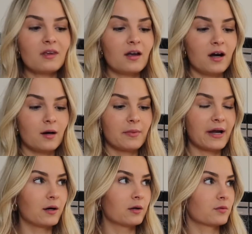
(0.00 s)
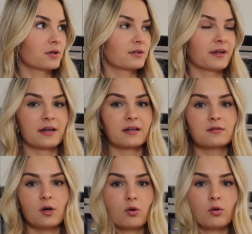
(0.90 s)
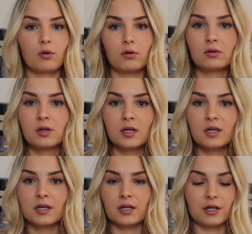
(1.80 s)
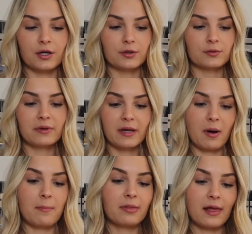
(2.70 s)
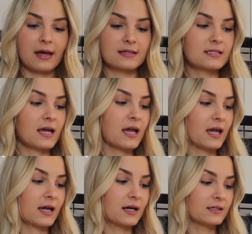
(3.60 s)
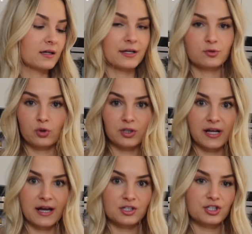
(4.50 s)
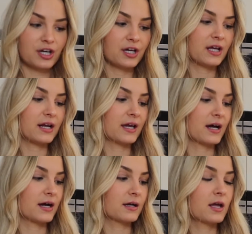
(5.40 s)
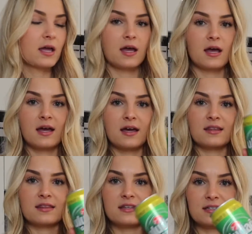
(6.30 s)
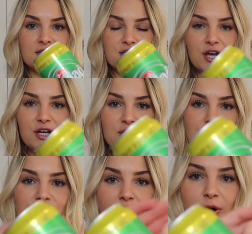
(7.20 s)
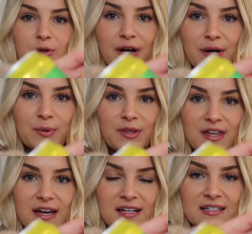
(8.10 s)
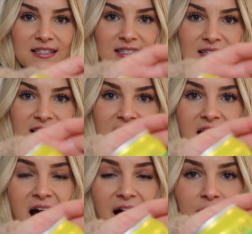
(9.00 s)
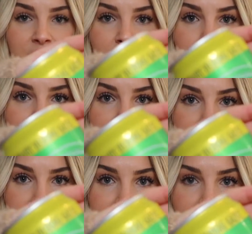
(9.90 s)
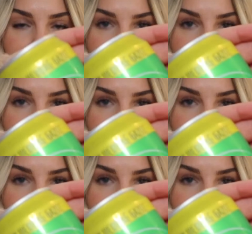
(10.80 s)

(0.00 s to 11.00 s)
at or like local, you know, kebab place, and I DoorDashed it, and I got this soda with it. I don't know how to pronounce it, so I'm not